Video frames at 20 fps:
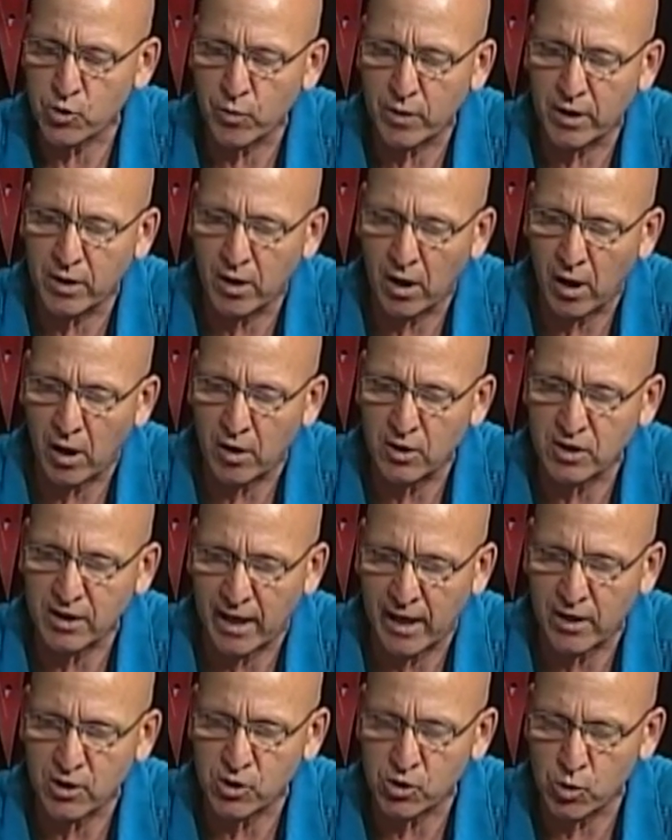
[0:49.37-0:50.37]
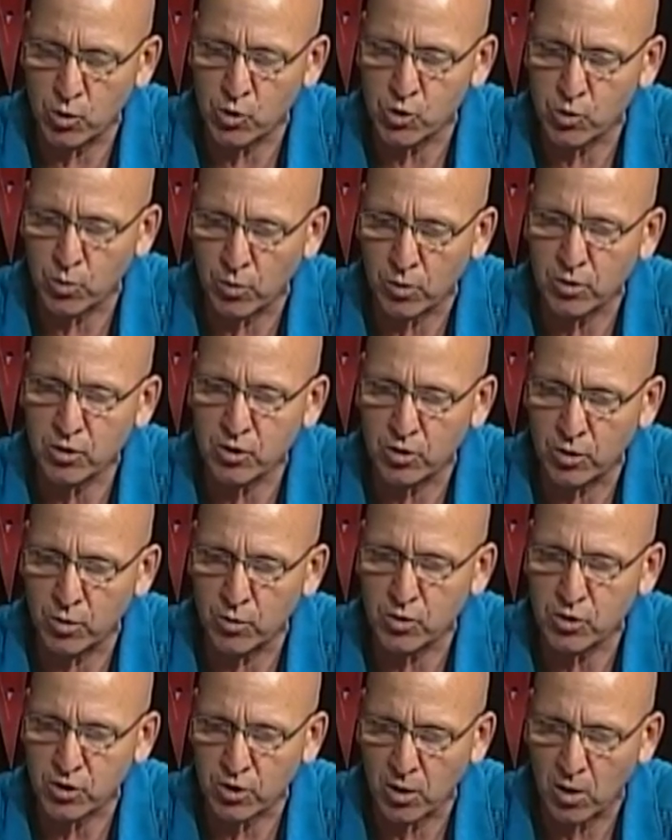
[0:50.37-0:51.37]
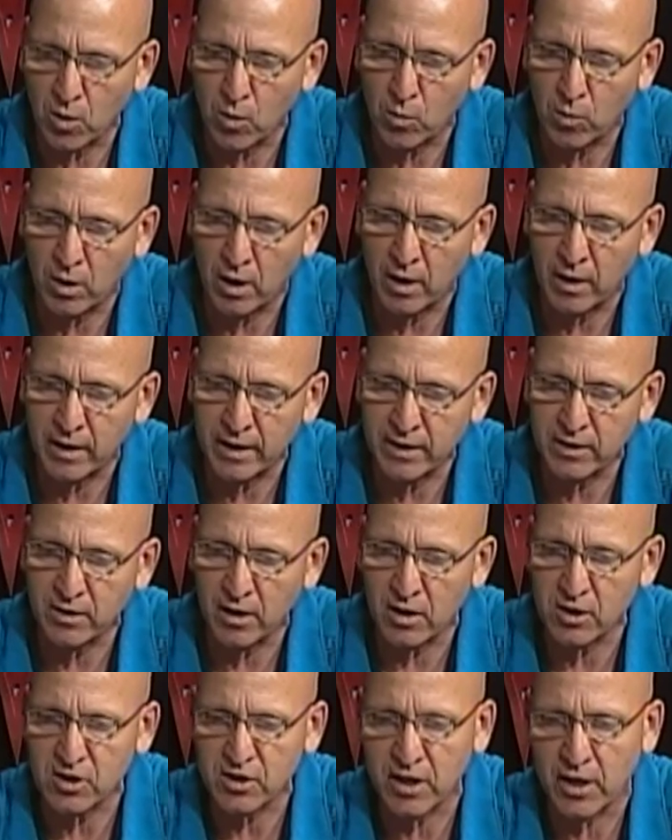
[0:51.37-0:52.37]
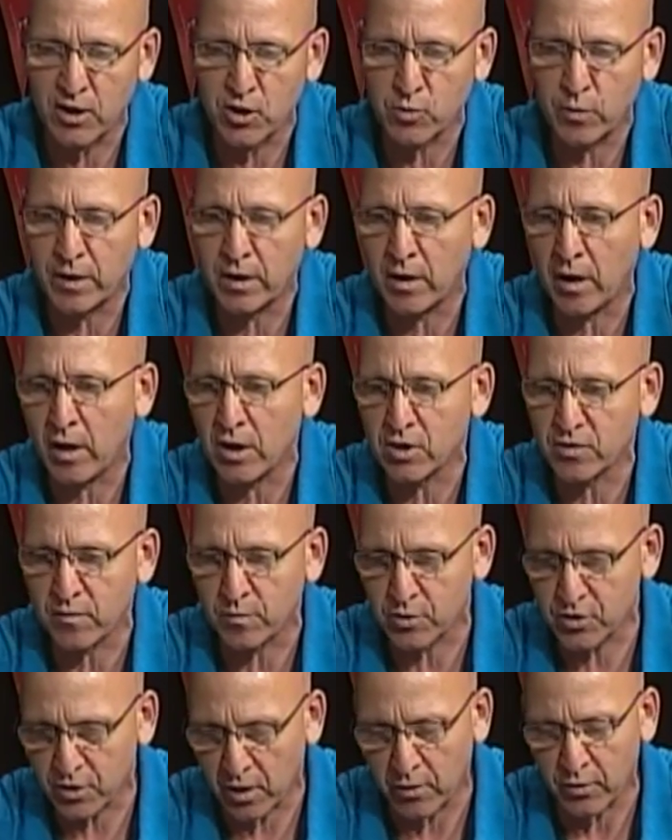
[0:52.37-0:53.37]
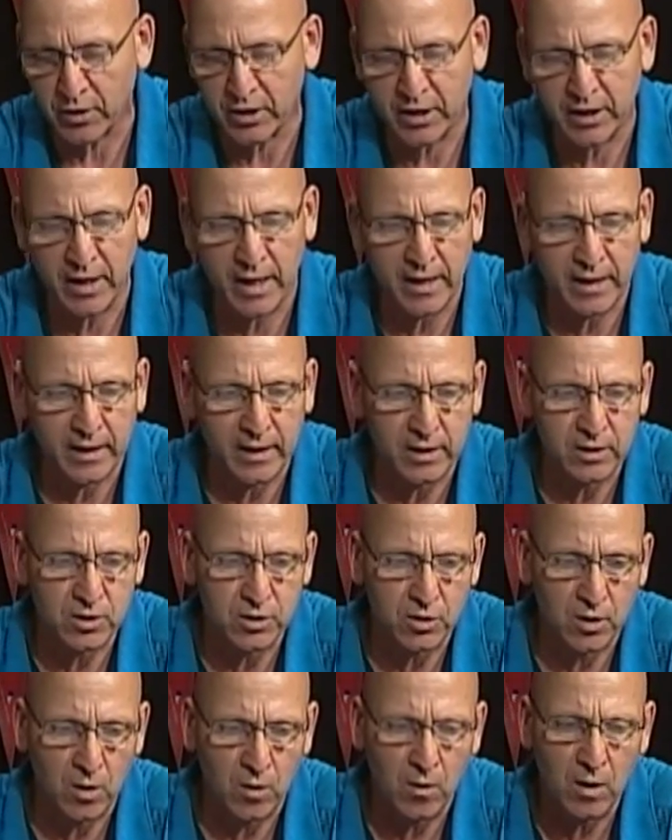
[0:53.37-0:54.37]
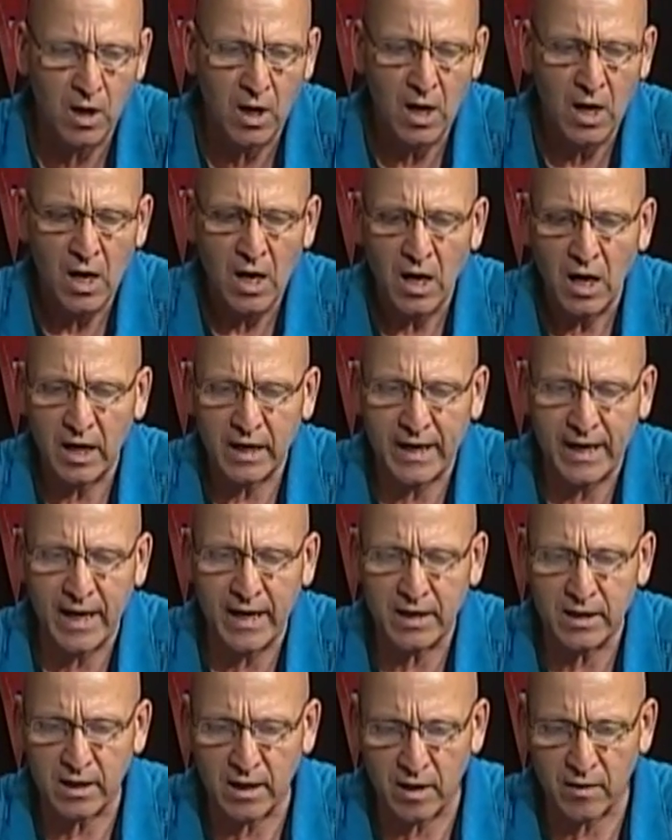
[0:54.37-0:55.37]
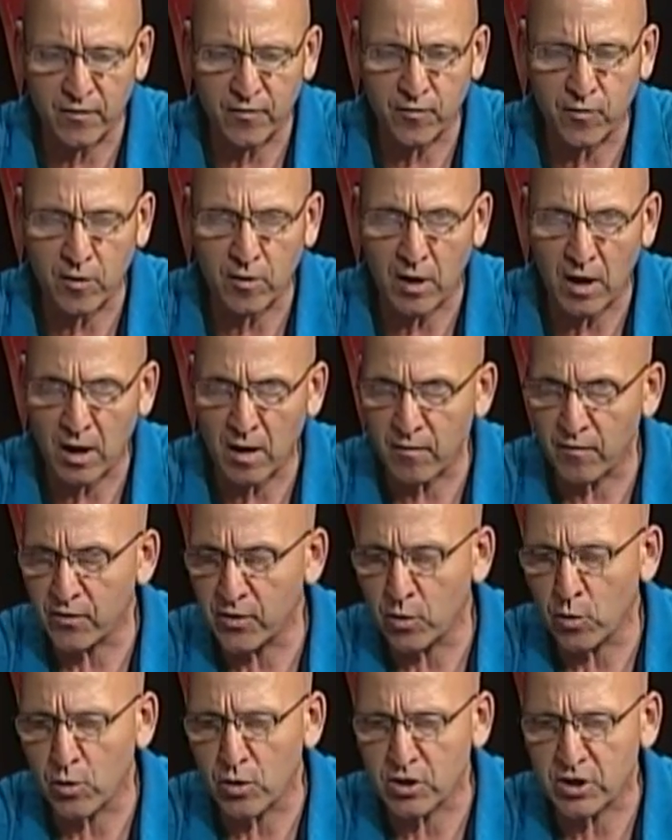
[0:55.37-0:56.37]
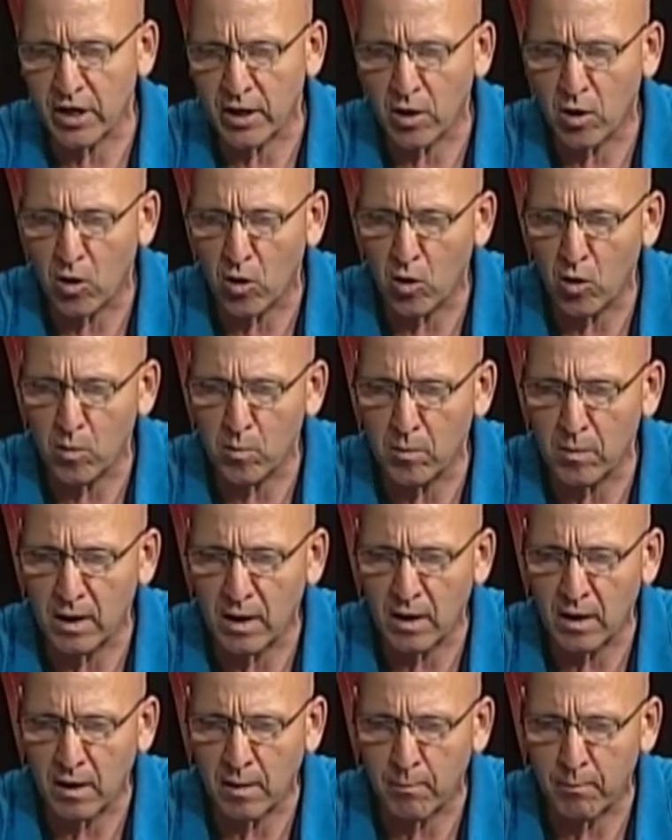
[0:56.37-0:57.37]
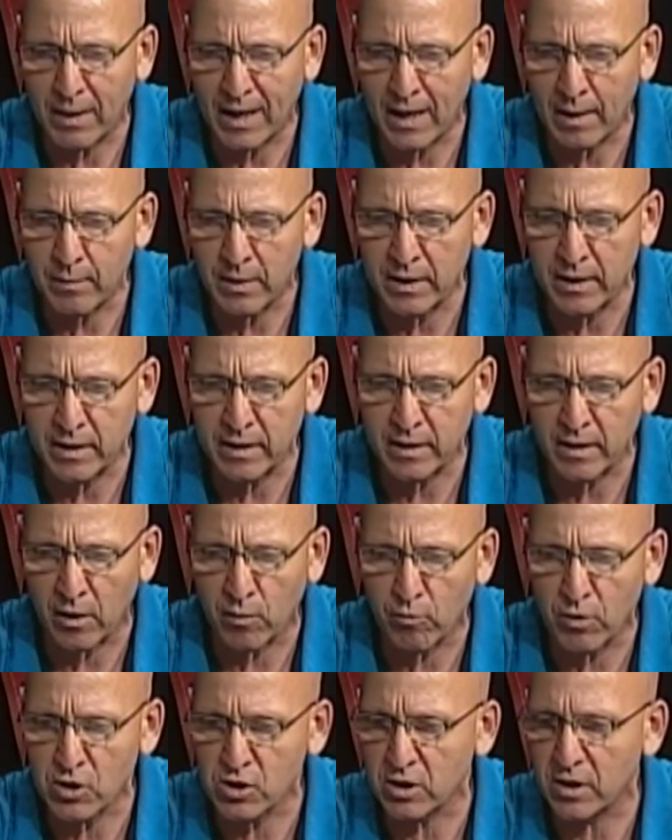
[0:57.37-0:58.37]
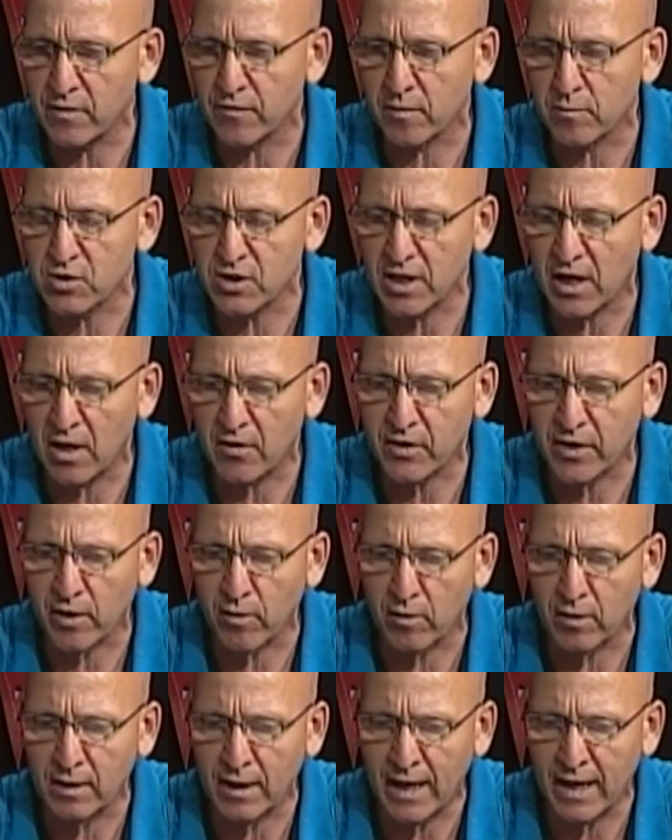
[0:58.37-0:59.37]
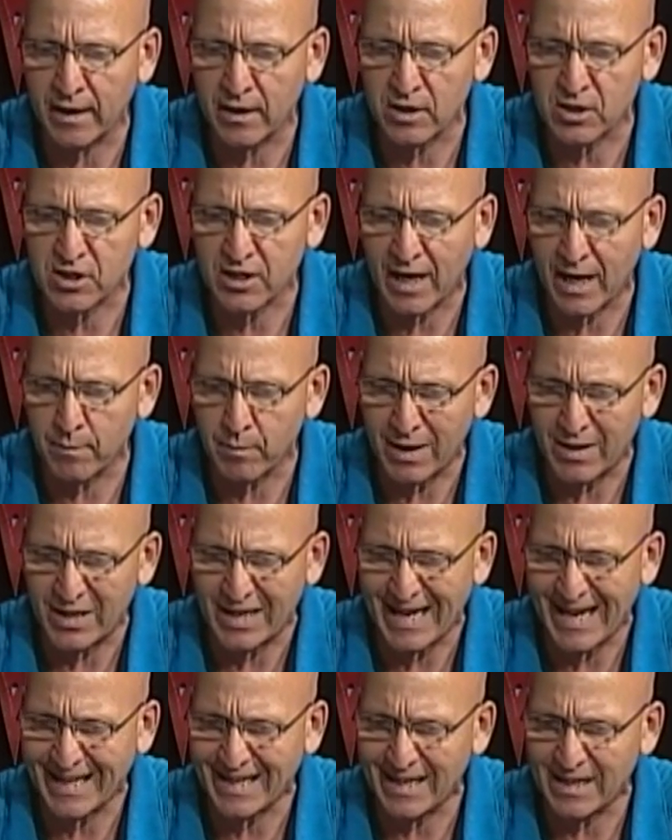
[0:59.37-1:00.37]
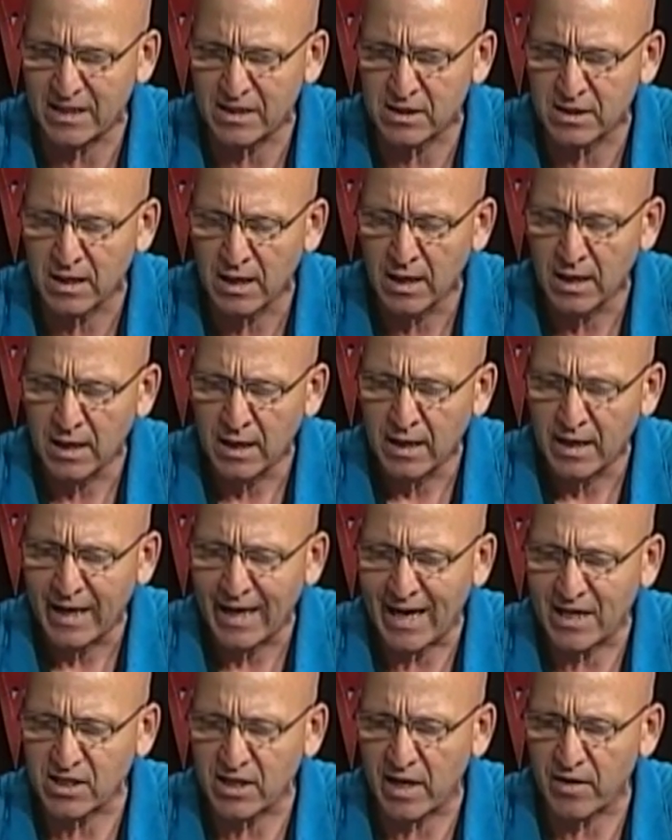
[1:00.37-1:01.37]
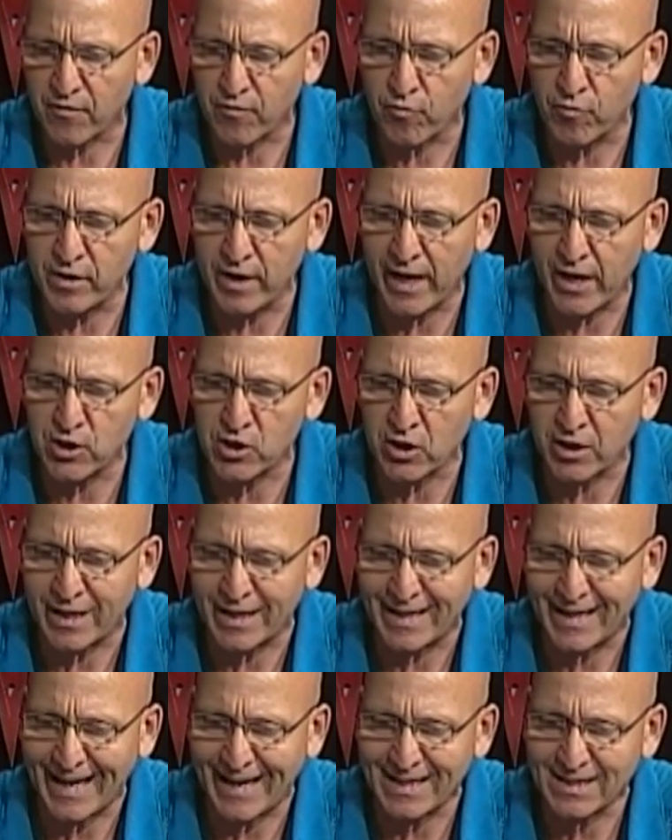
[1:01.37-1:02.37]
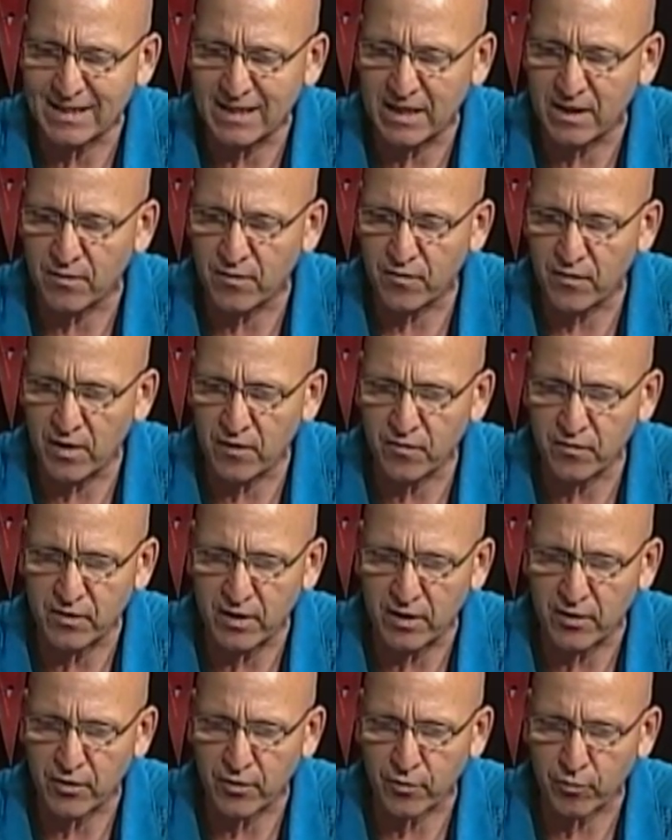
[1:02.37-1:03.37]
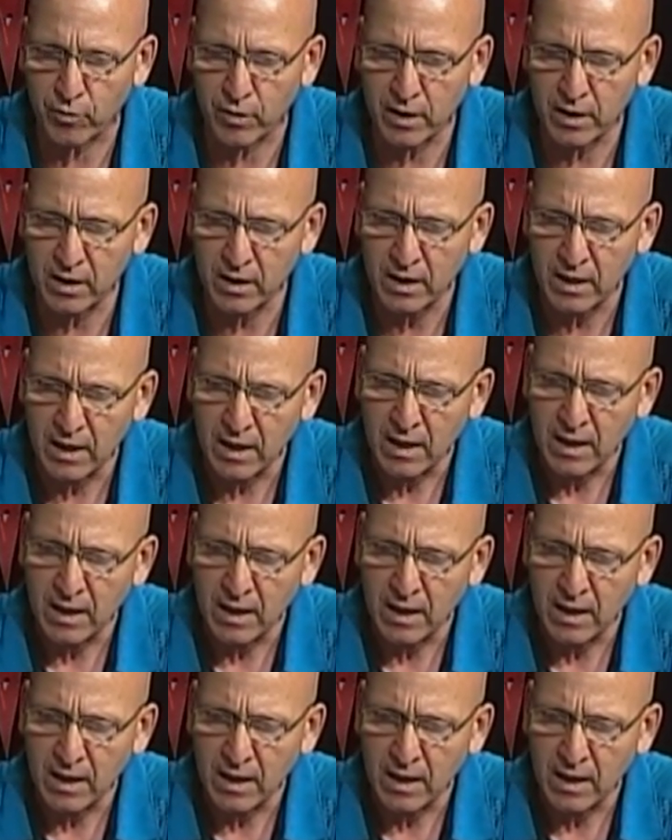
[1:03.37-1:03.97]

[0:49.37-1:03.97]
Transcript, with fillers: his regards as usual too. So uh, he does send his regards from Southern Connecticut. So again, uh, for our viewers at home, uh, Bobby, originally from South Carolina, signed by the Yankees as a free agent in 1953.